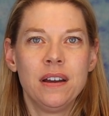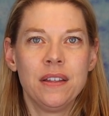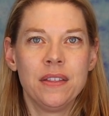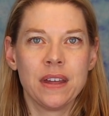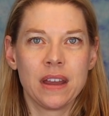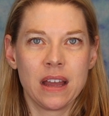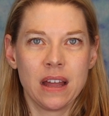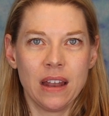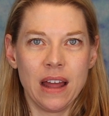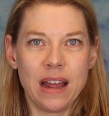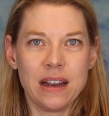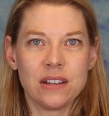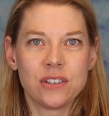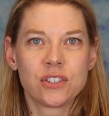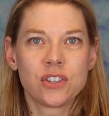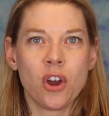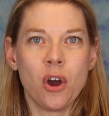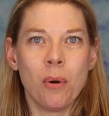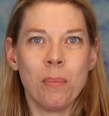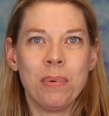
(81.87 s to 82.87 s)
the
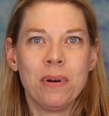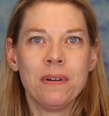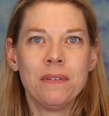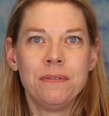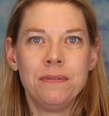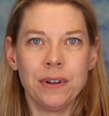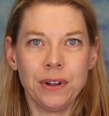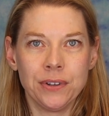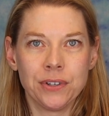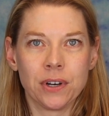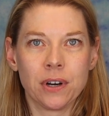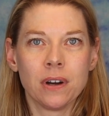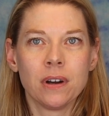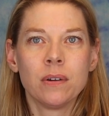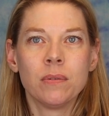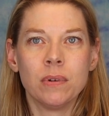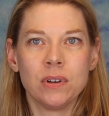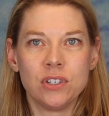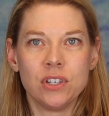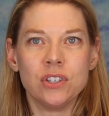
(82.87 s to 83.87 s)
kaleidoscope filter,
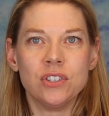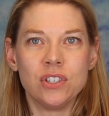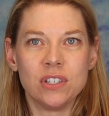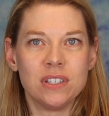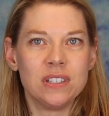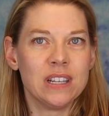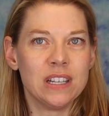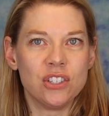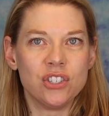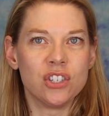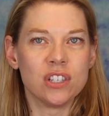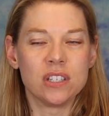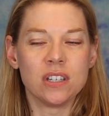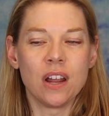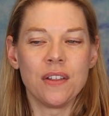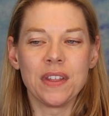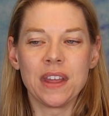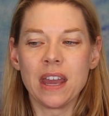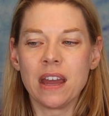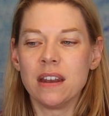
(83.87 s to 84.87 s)
which is just
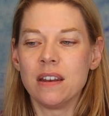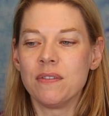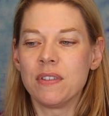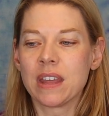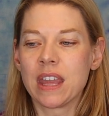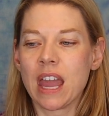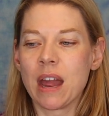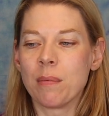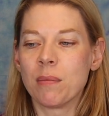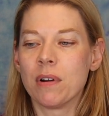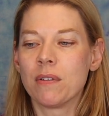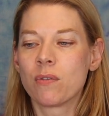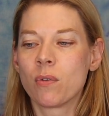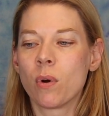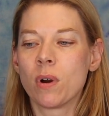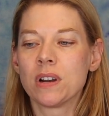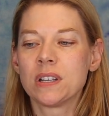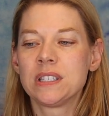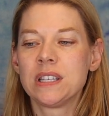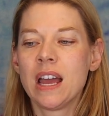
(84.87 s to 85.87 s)
on the end of the camera, of
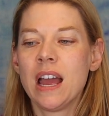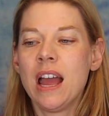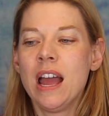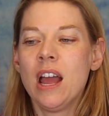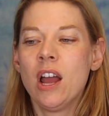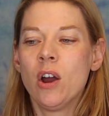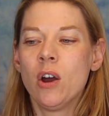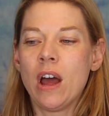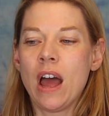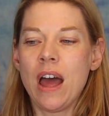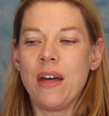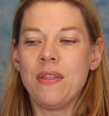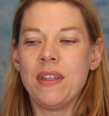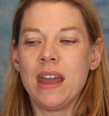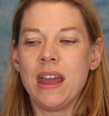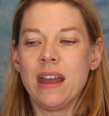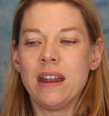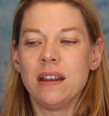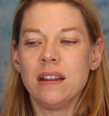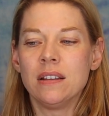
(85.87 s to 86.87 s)
course. And
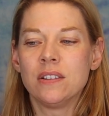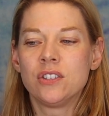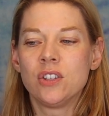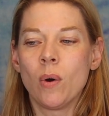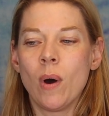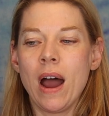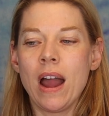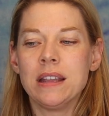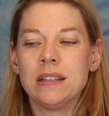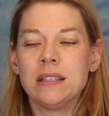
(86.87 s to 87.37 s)
then, so I